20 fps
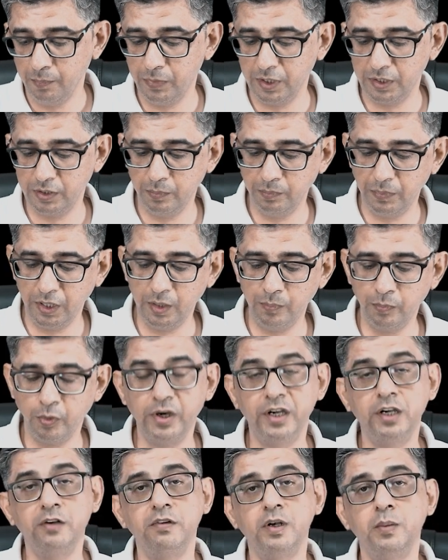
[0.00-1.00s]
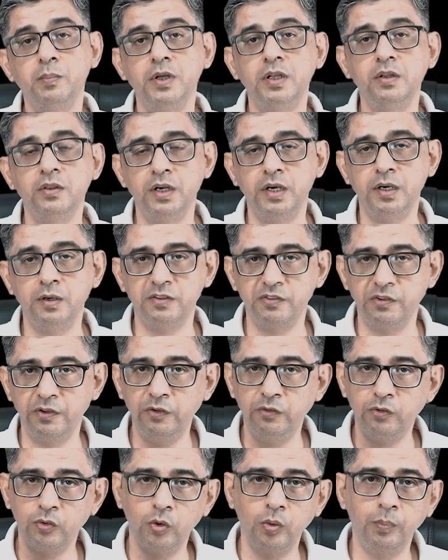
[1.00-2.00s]
But the main point will be that
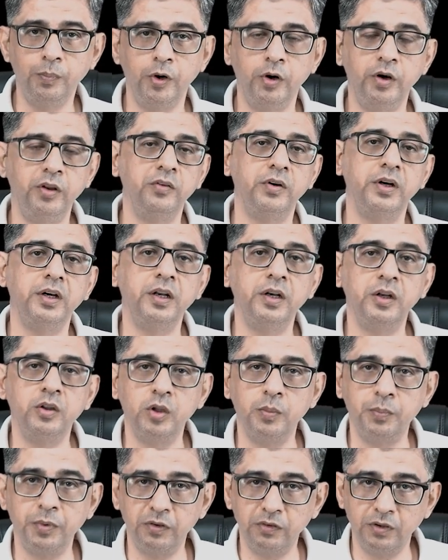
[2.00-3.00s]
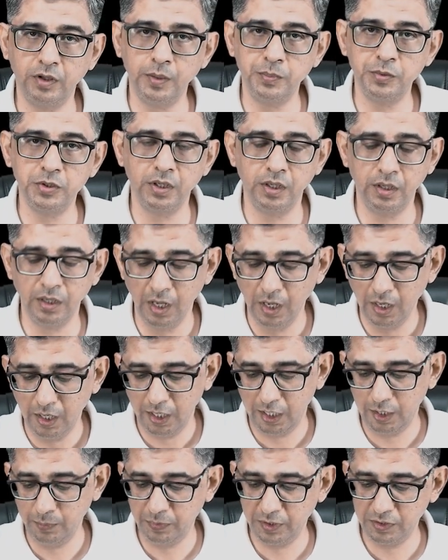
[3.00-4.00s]
since opioid is written in the prescription
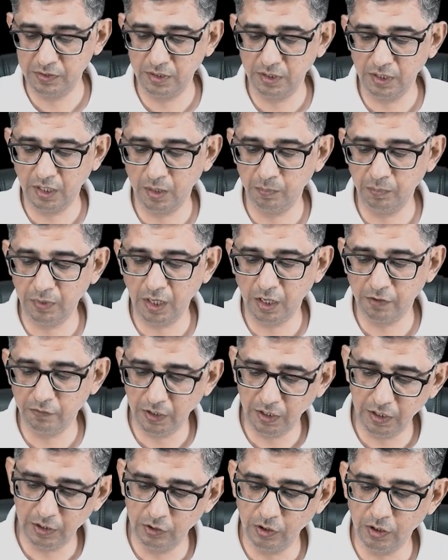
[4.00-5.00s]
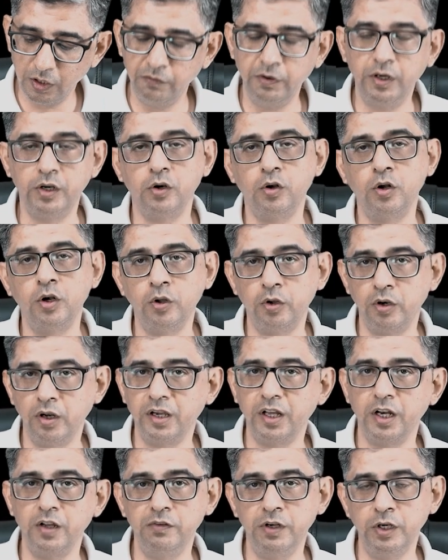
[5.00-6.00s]
and person can be having either a withdrawal or a
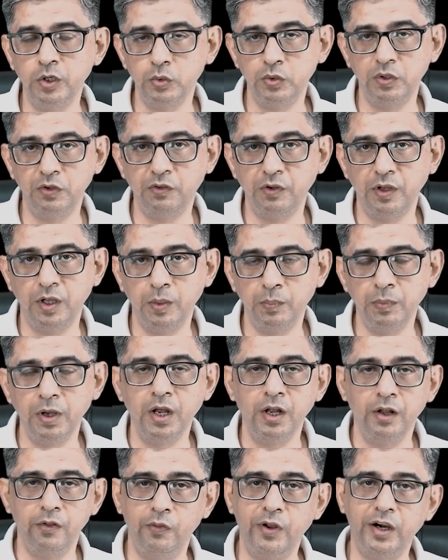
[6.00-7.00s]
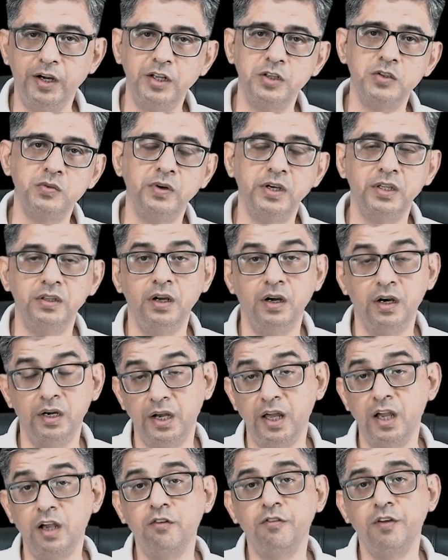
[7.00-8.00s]
craving to the same, that is why the
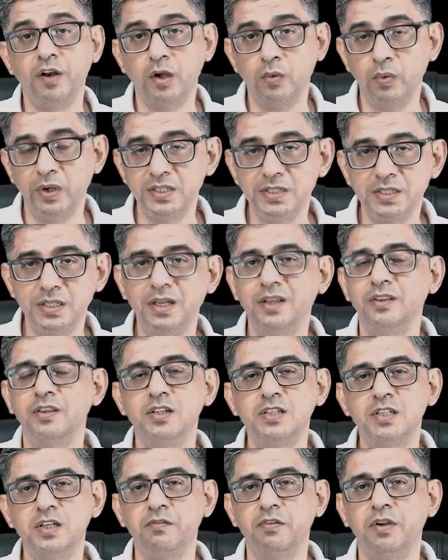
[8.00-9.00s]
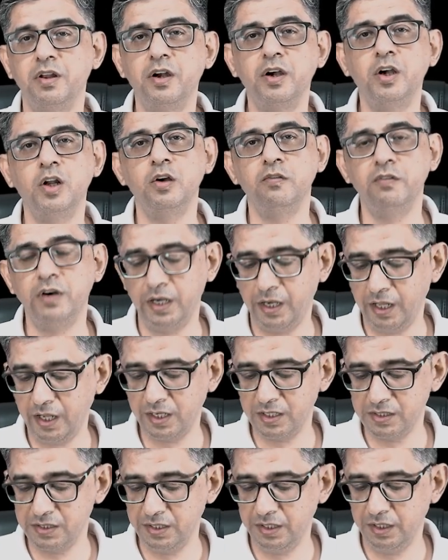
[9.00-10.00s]
attack frequency and the severity of attack
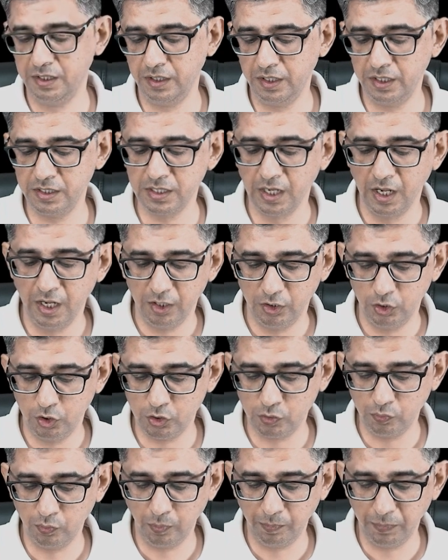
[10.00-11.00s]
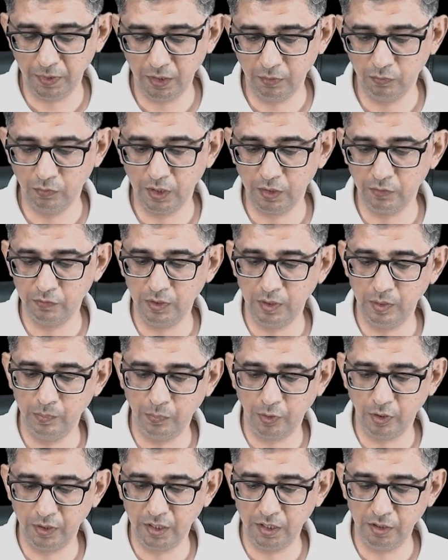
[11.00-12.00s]
is increased. This would be one of the
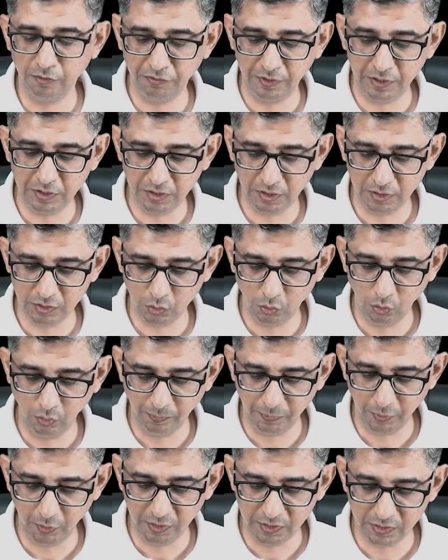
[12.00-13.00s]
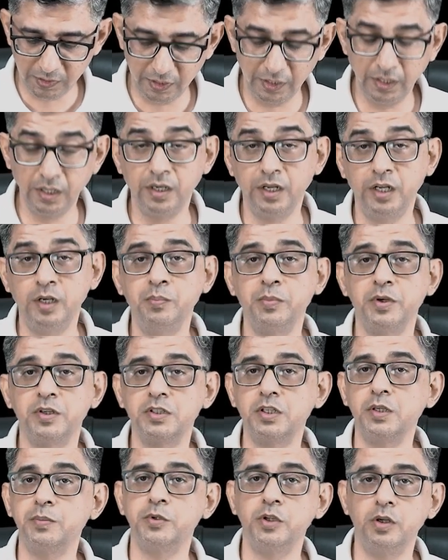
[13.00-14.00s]
important features. Opioids written in
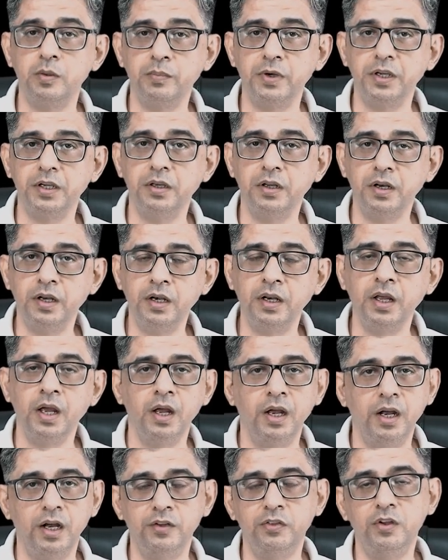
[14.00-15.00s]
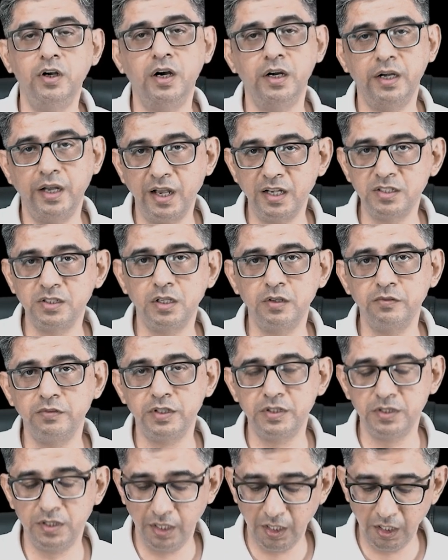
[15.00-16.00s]
prescription of migraine and the attacks are
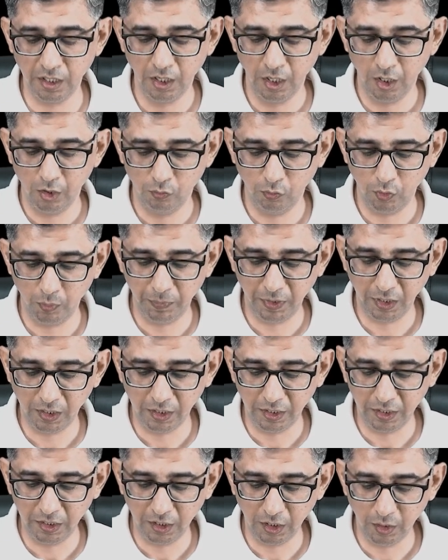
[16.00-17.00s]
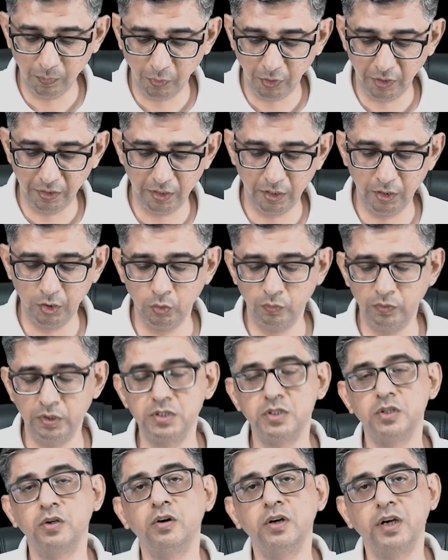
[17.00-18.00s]
worsening would be a clinical pointer
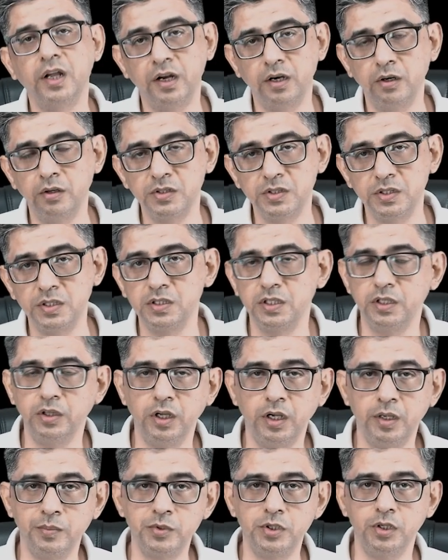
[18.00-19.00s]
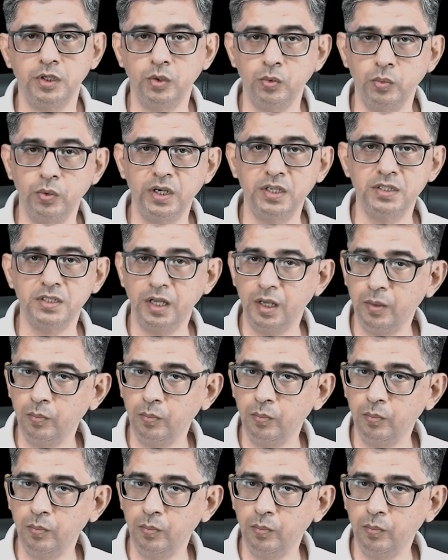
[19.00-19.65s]
towards your diagnosis in the MCQ as